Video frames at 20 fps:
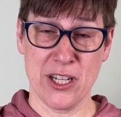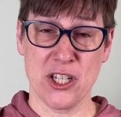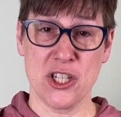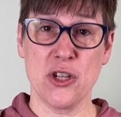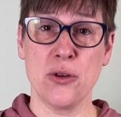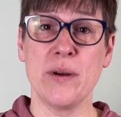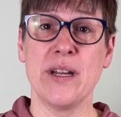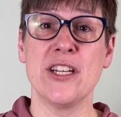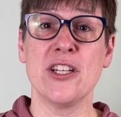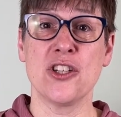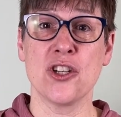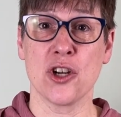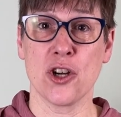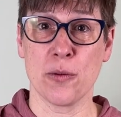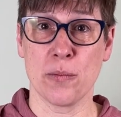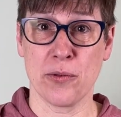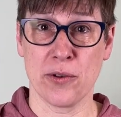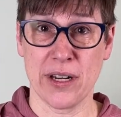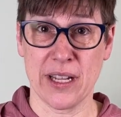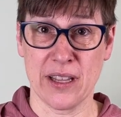to
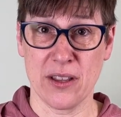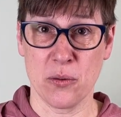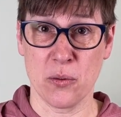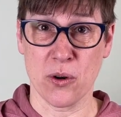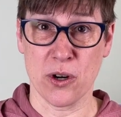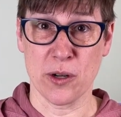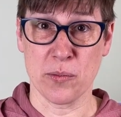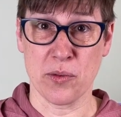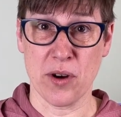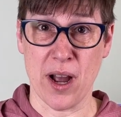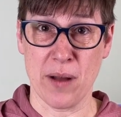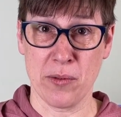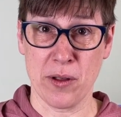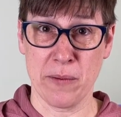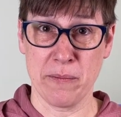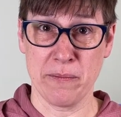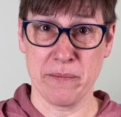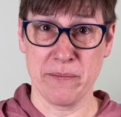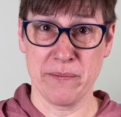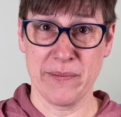interpreting the word
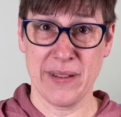problem.